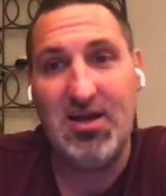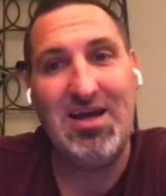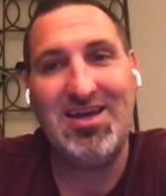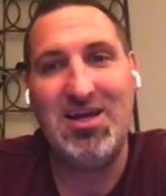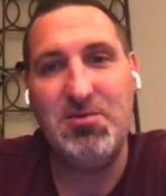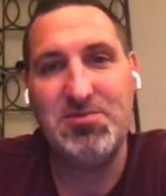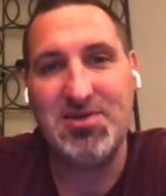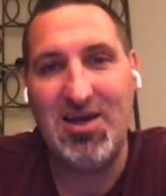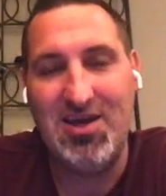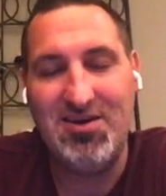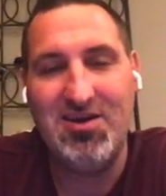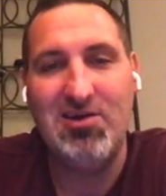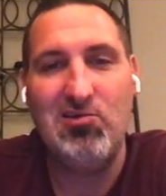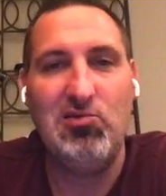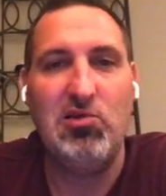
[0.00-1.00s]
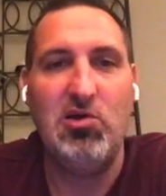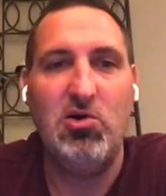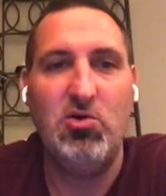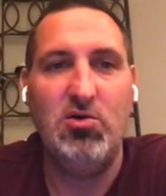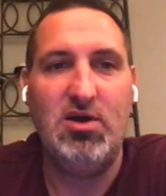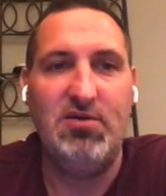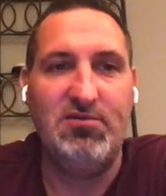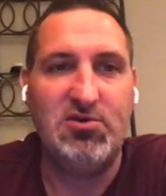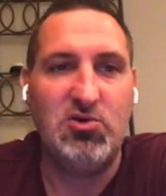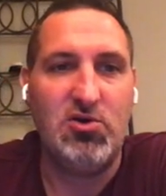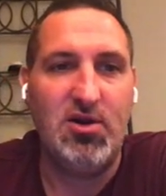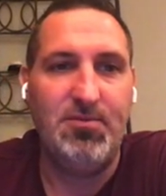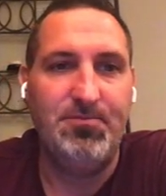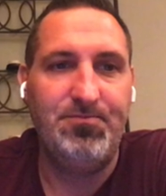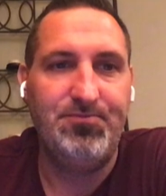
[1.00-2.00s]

and I keep saying, low inventory.